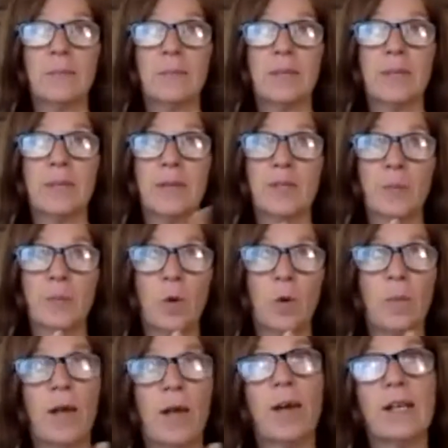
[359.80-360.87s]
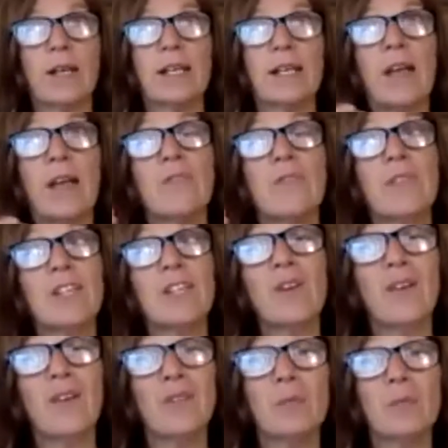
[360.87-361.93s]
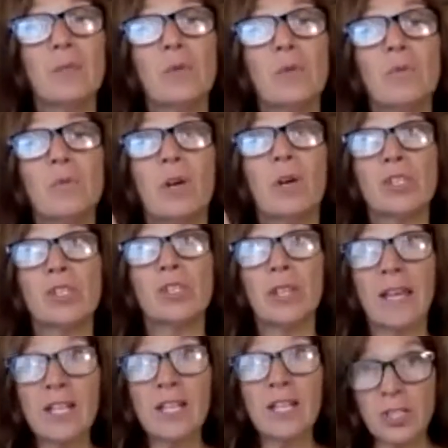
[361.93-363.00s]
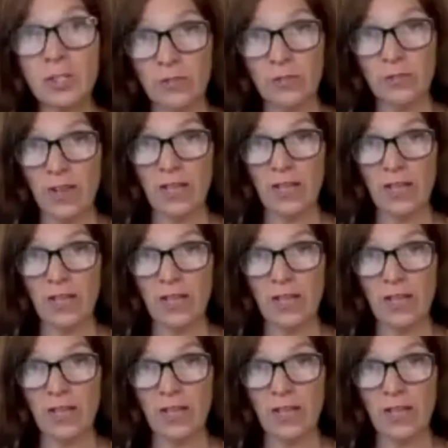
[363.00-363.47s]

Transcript: the probiotic, and then you have the immune modulation effect